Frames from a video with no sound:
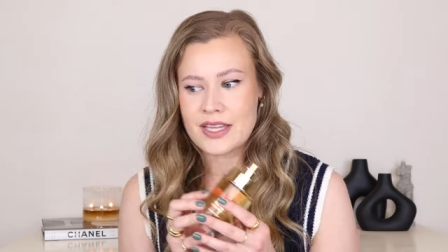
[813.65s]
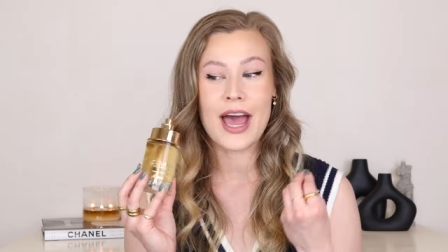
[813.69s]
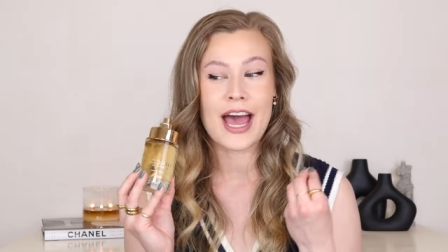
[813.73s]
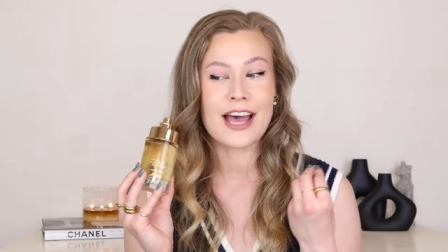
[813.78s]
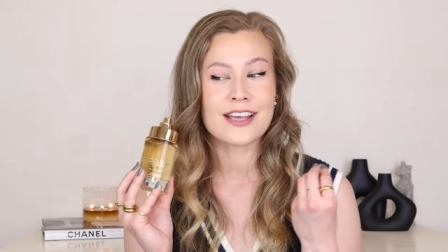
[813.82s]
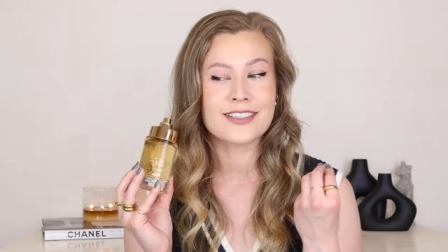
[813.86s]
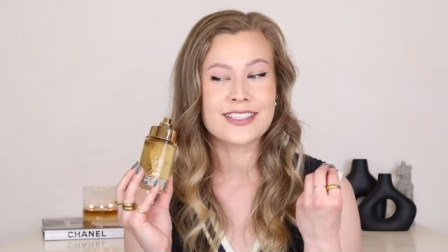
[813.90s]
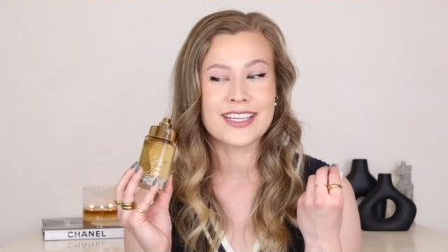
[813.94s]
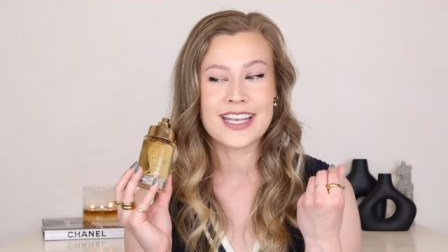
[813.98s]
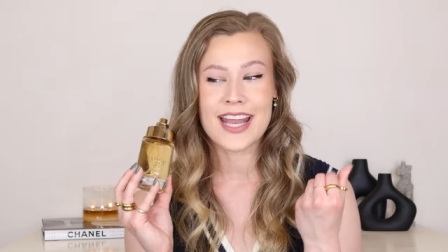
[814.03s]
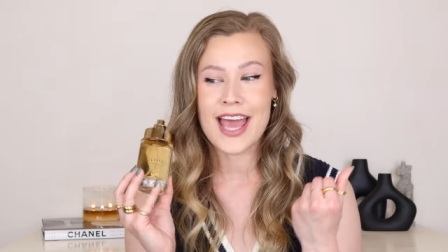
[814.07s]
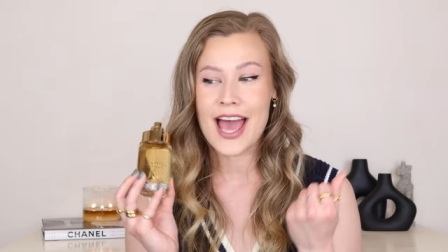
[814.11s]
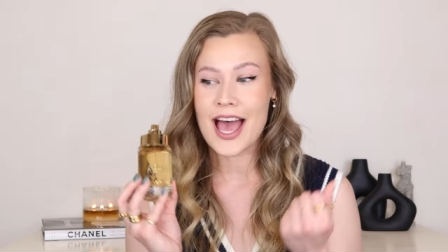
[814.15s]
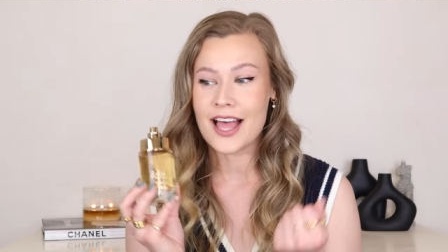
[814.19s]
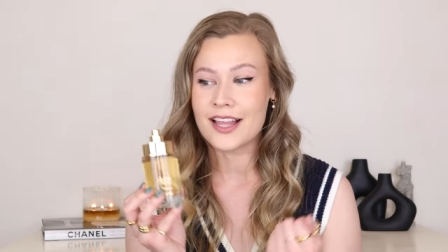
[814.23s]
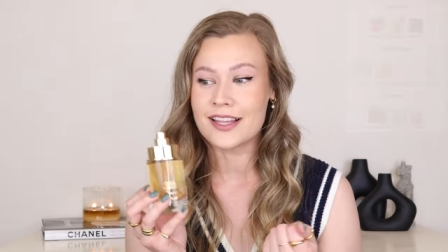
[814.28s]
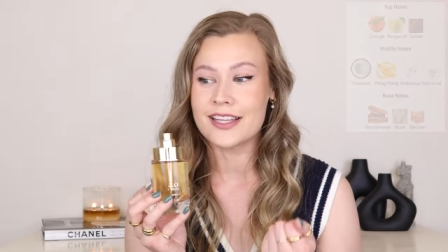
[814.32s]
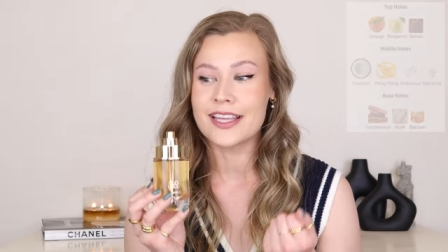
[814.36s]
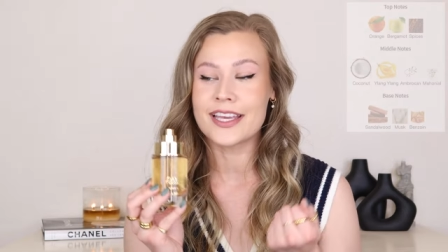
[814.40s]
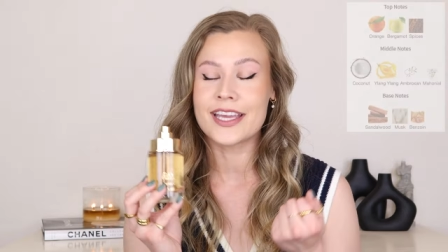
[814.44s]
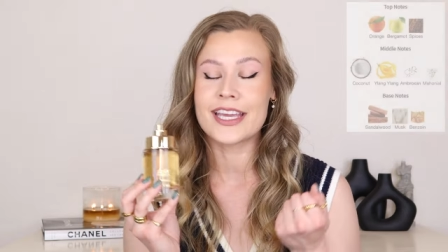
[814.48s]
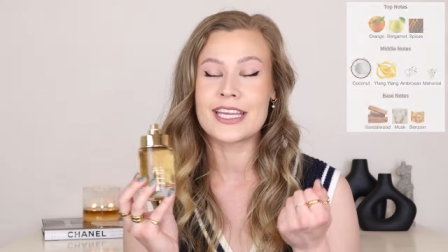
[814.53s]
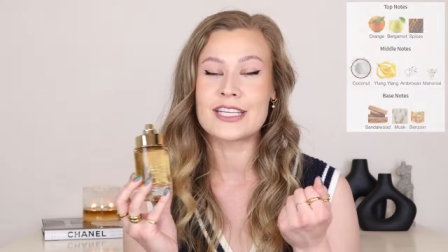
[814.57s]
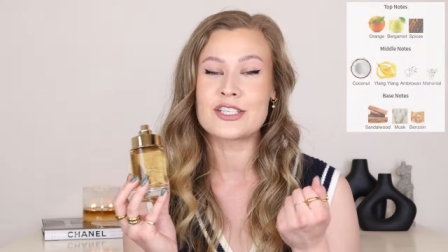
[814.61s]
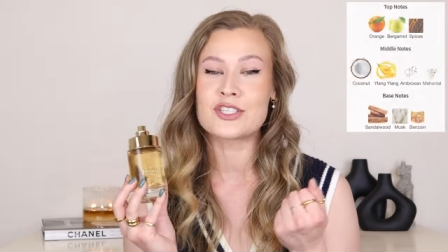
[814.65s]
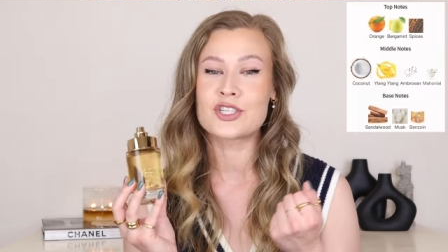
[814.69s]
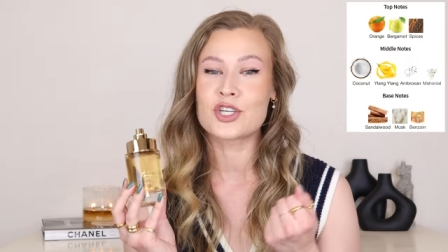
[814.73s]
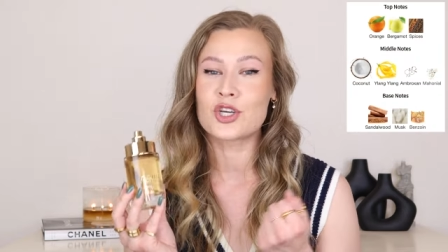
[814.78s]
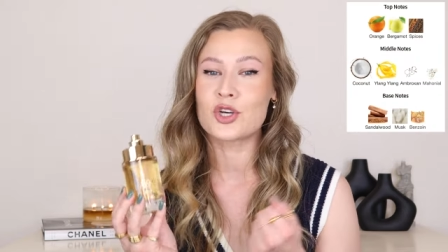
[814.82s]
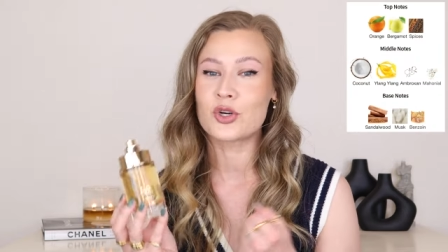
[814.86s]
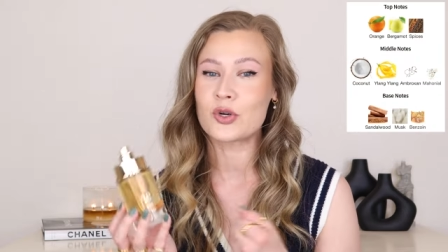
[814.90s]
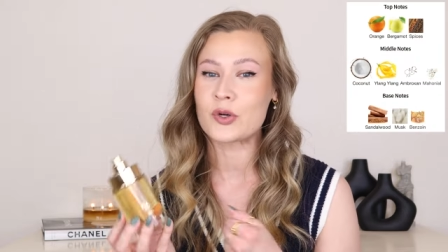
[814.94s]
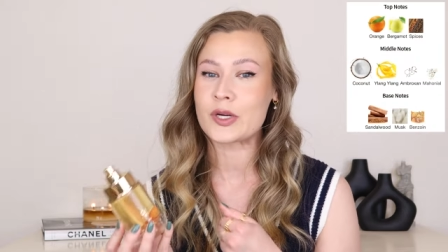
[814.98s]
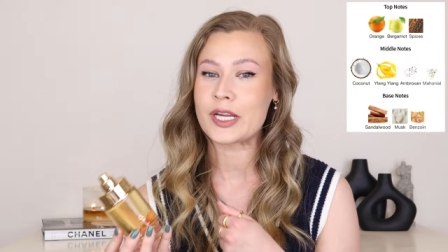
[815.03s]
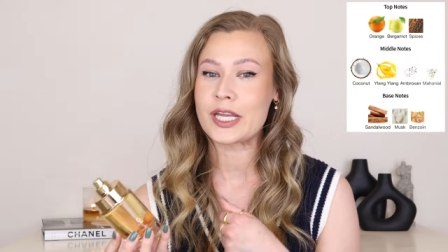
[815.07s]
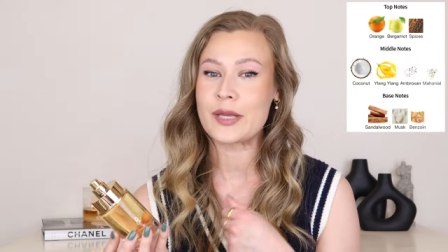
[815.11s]
It has an elegant,
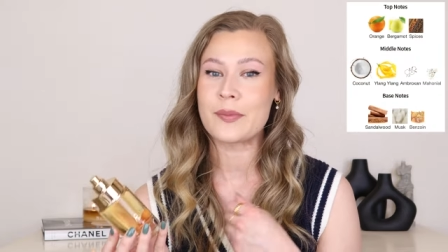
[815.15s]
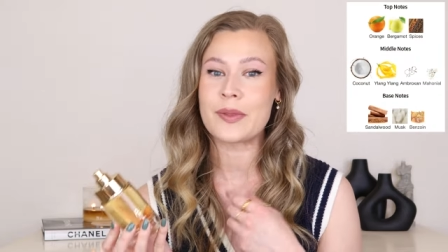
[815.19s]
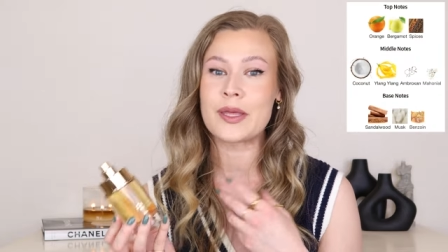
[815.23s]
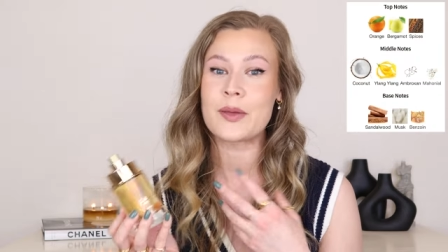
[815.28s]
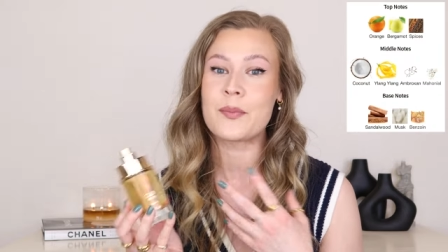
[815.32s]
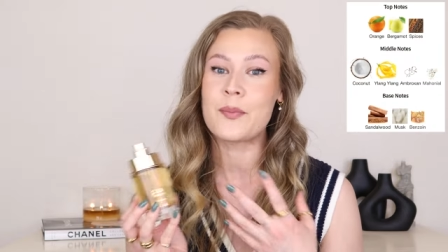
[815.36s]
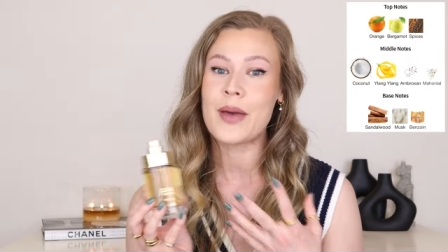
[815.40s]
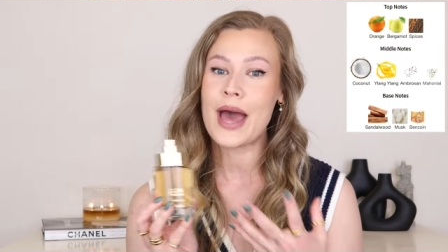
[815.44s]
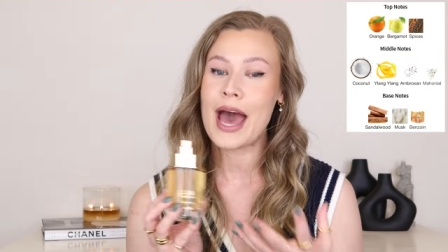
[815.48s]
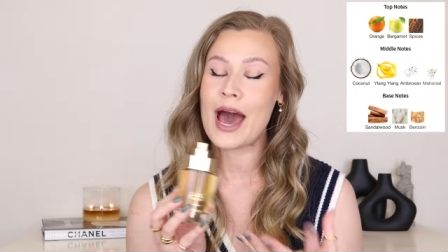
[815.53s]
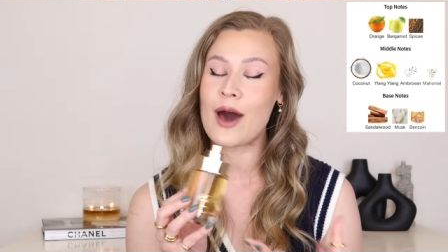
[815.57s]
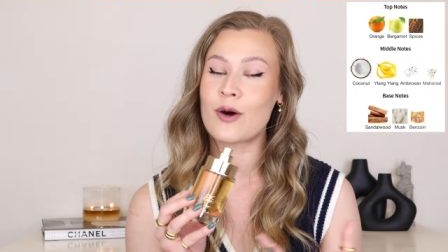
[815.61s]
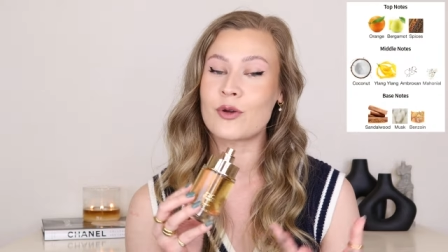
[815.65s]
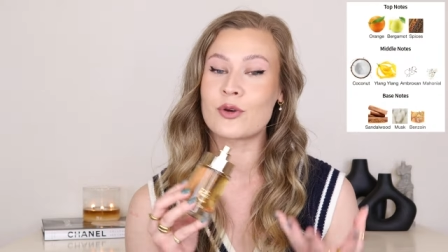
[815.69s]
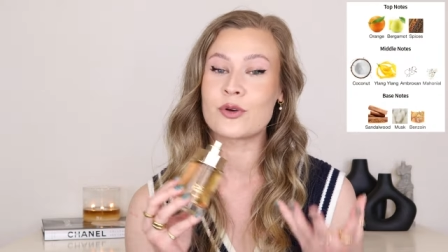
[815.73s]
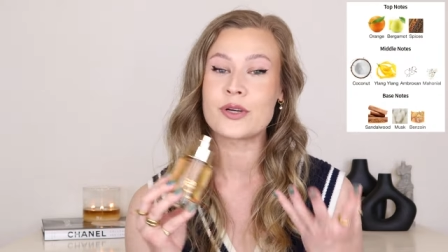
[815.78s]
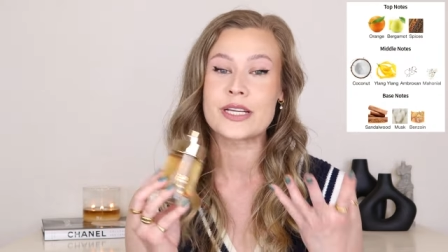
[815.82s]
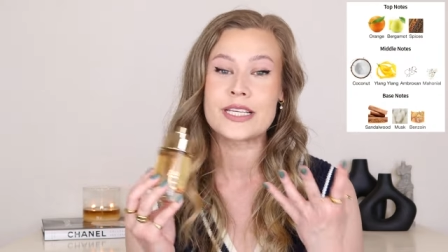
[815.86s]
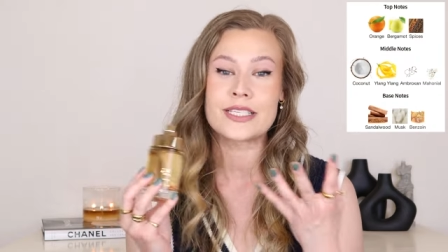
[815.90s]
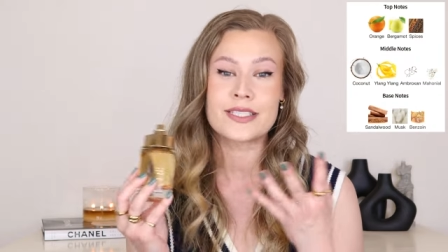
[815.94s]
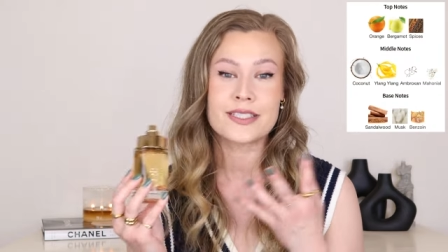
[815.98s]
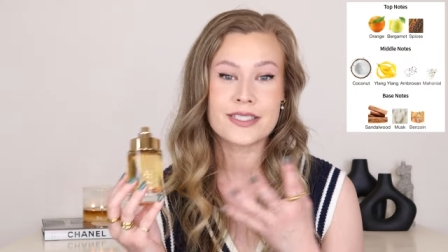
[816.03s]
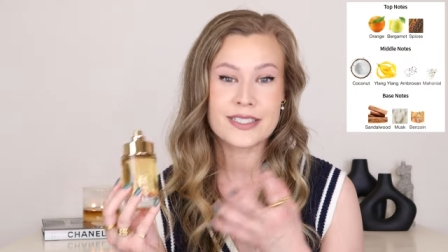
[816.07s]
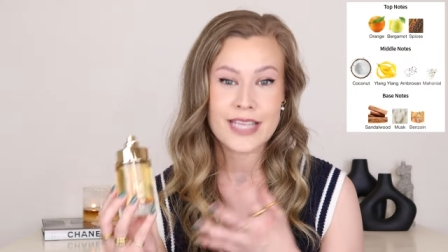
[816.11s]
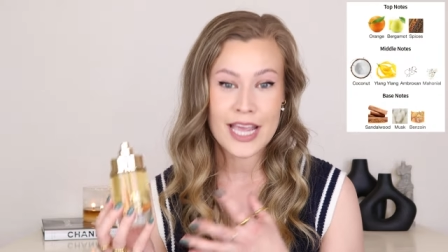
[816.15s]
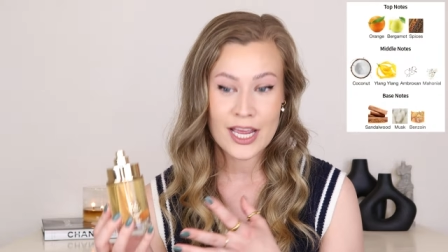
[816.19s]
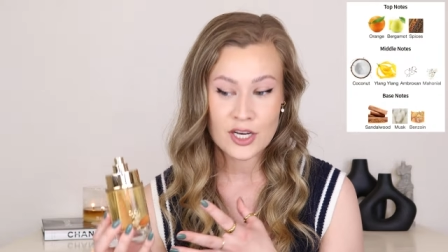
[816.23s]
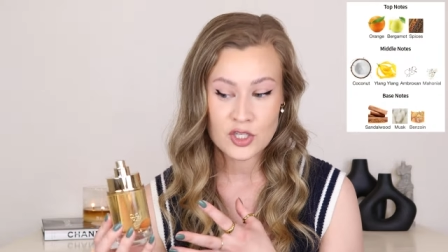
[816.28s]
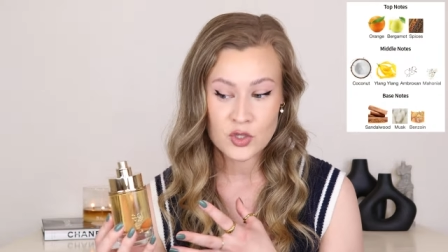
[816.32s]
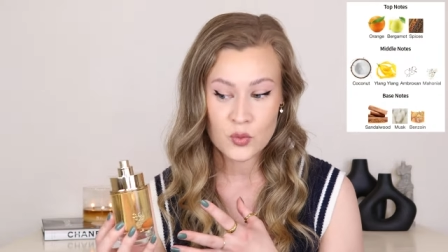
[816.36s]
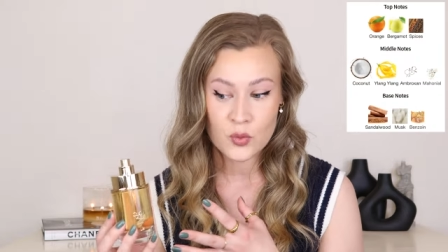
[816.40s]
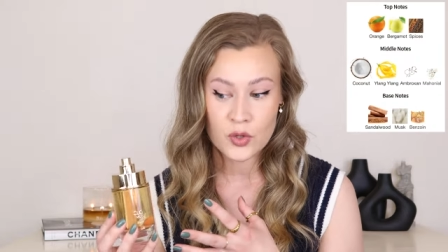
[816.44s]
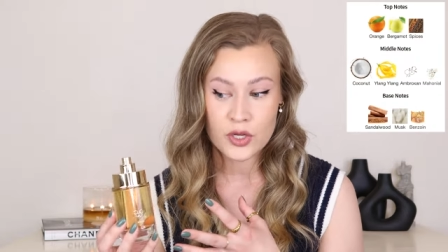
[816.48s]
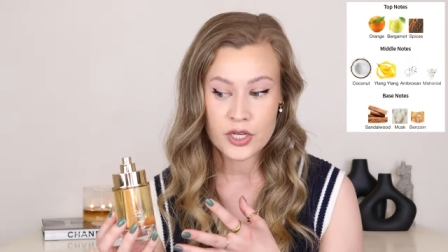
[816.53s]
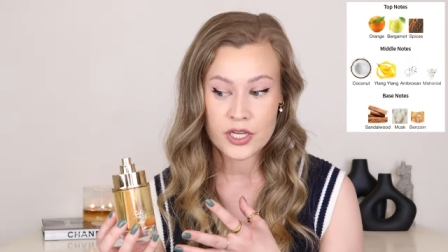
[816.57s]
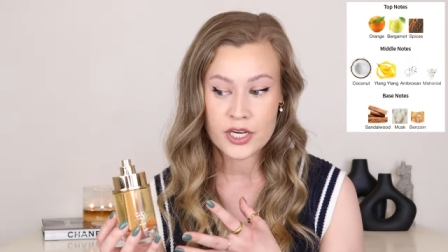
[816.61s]
creamy, powdery
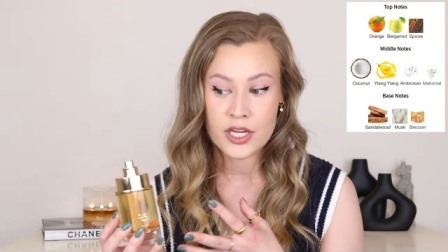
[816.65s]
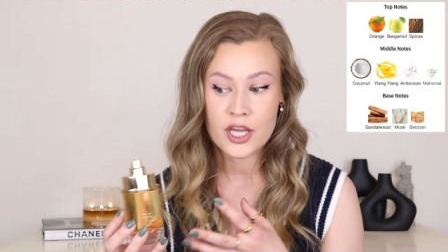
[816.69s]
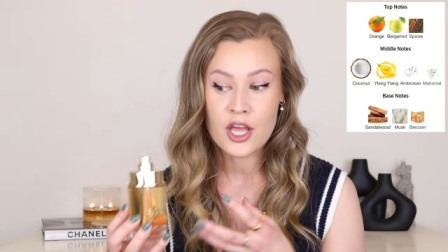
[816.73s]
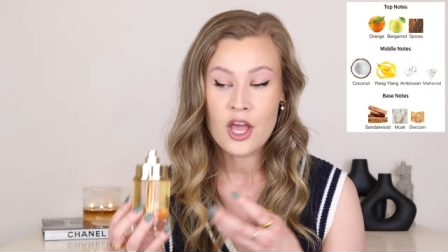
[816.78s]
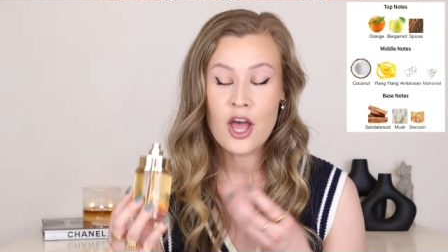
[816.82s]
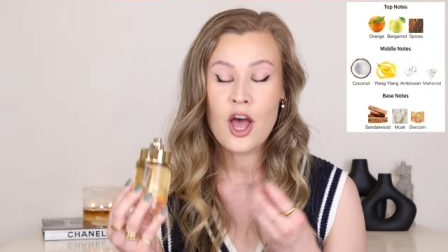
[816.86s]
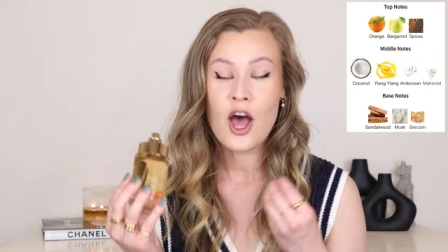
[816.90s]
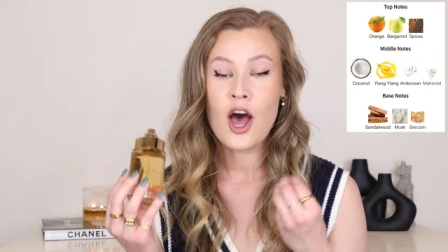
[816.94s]
sandalwood,